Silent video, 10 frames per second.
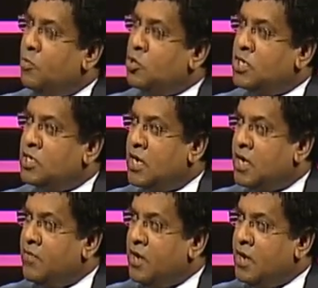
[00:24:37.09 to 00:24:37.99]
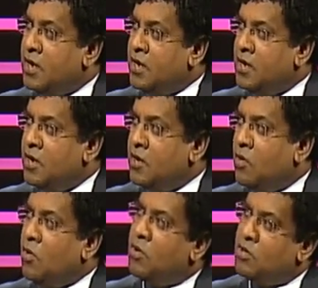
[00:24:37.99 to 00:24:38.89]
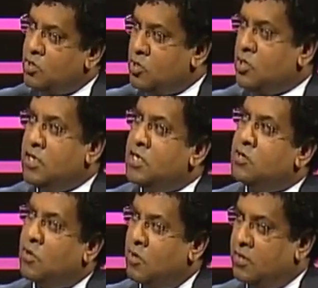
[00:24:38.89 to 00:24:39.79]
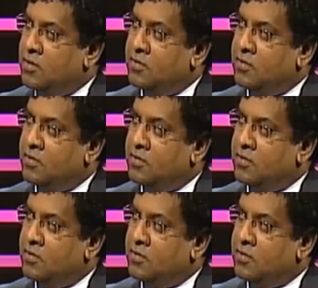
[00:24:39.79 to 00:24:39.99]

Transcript: promotions are given, or is it wrong?